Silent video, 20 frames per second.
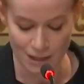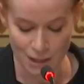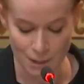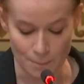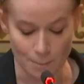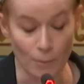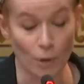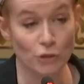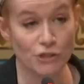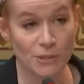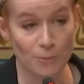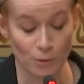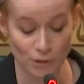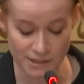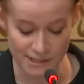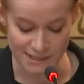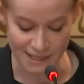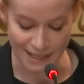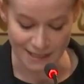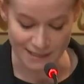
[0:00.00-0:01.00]
Multiple
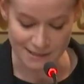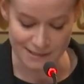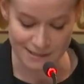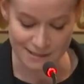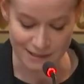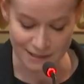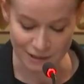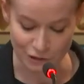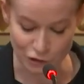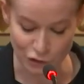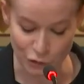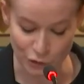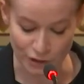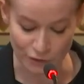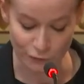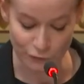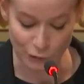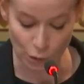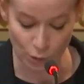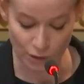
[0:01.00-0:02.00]
states,
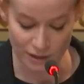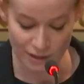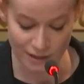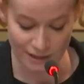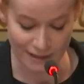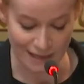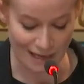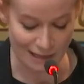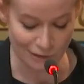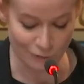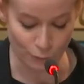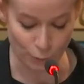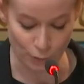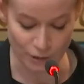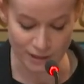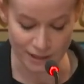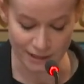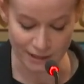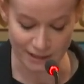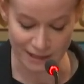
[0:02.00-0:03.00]
including Florida,
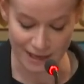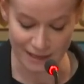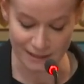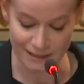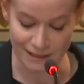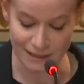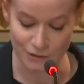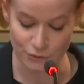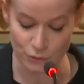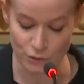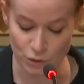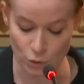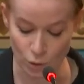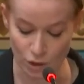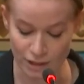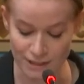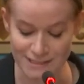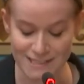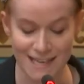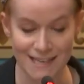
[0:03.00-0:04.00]
California, Connecticut, New
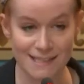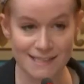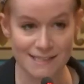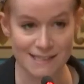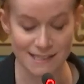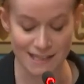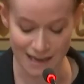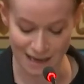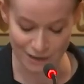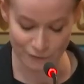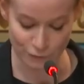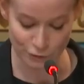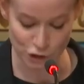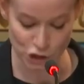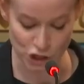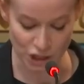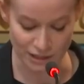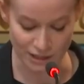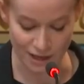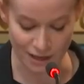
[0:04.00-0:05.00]
York, Tennessee, and
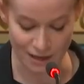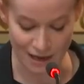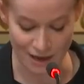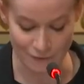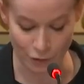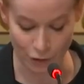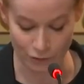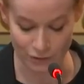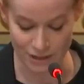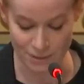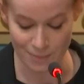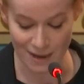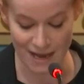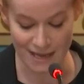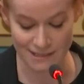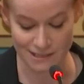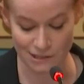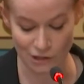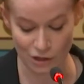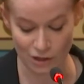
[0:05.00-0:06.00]
Virginia, have already
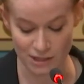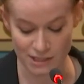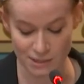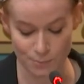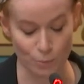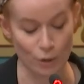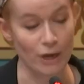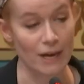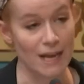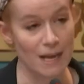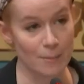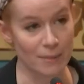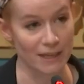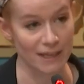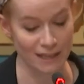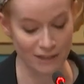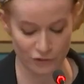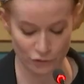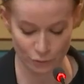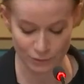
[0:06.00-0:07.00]
passed laws
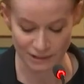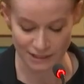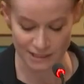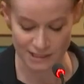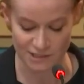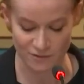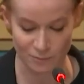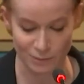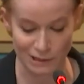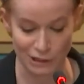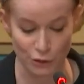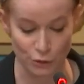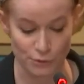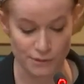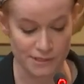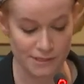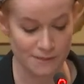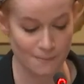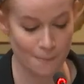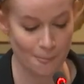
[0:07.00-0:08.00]
prohibiting the release of
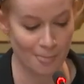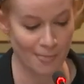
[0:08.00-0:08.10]
balloons.